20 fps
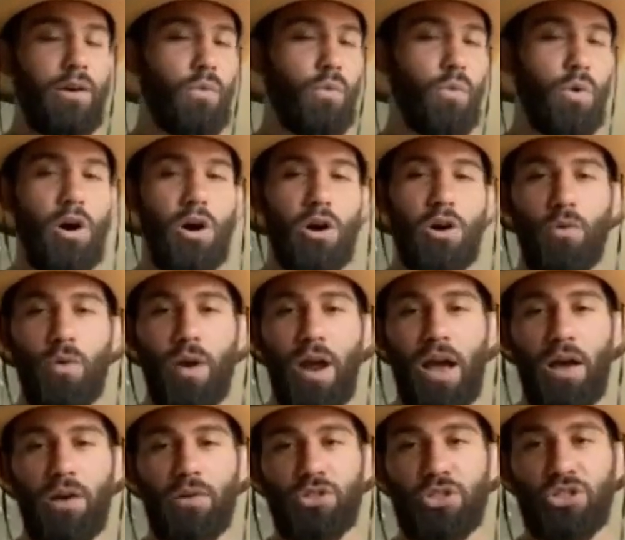walk
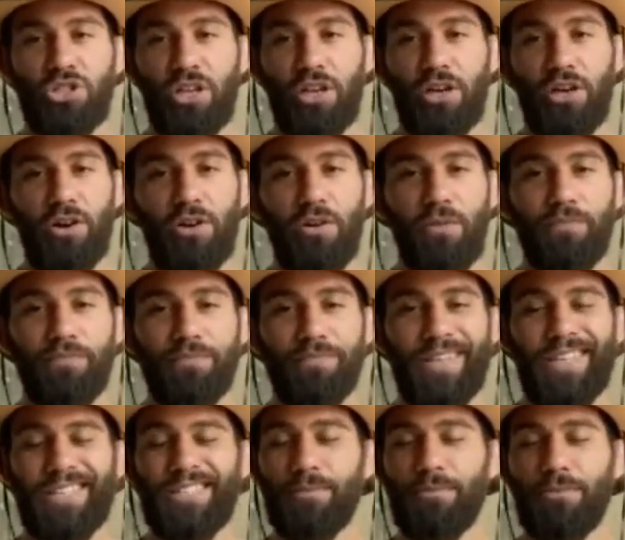around, chill,
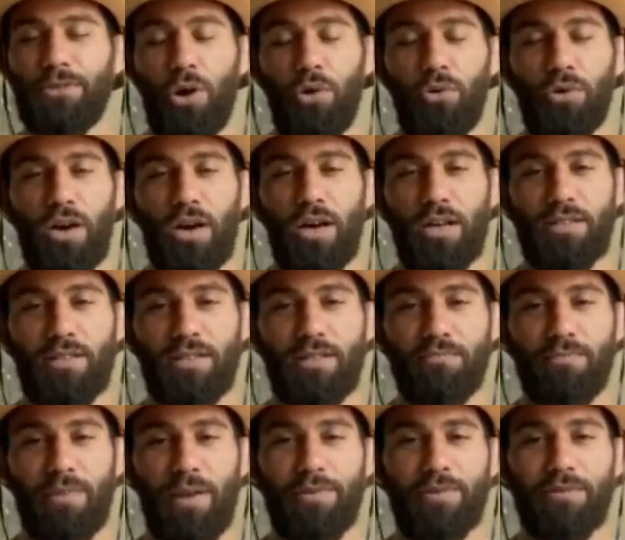eat some donuts,
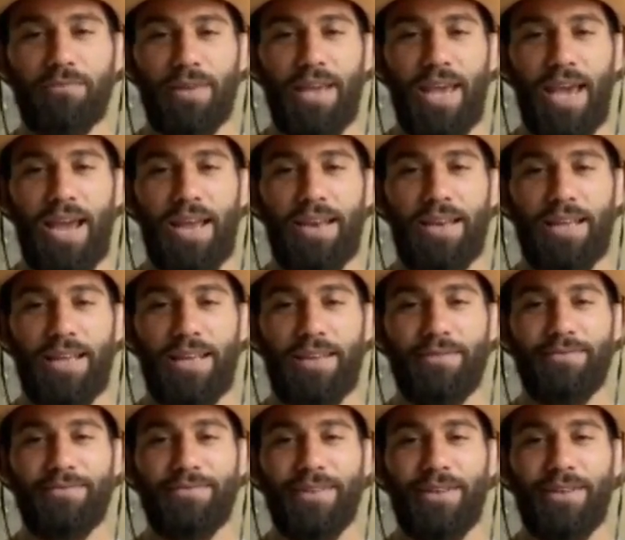maybe some candy,